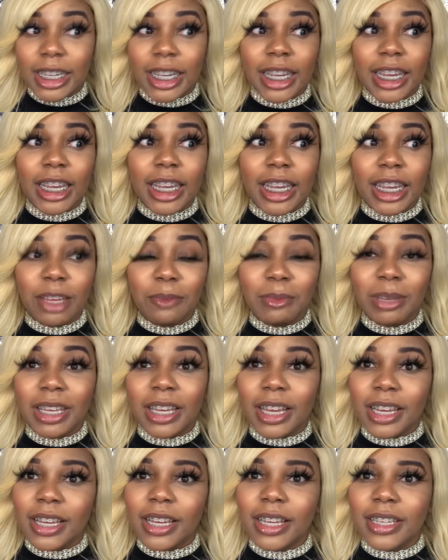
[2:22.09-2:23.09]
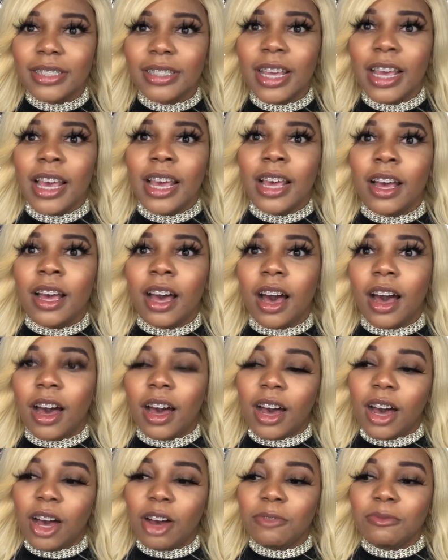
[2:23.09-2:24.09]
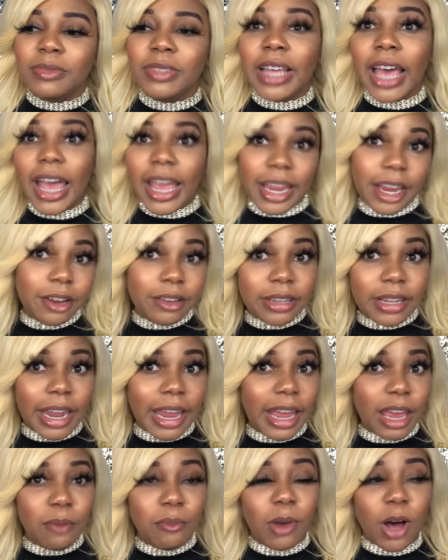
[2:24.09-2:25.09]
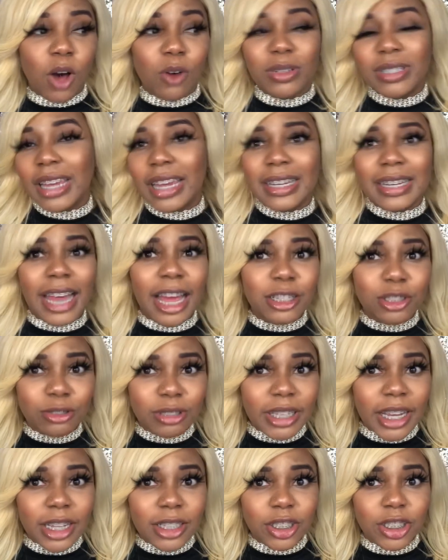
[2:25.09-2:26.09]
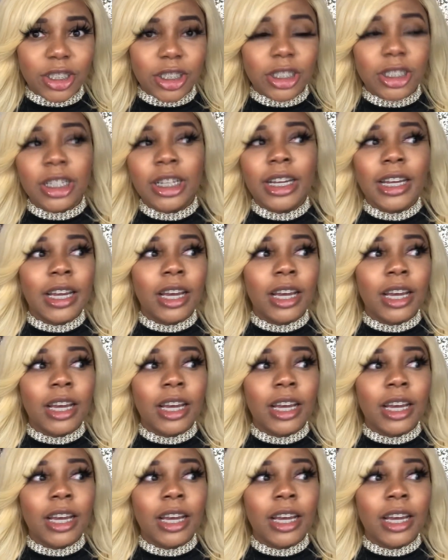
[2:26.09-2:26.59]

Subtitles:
And because that hair that I had bought was like natural texture,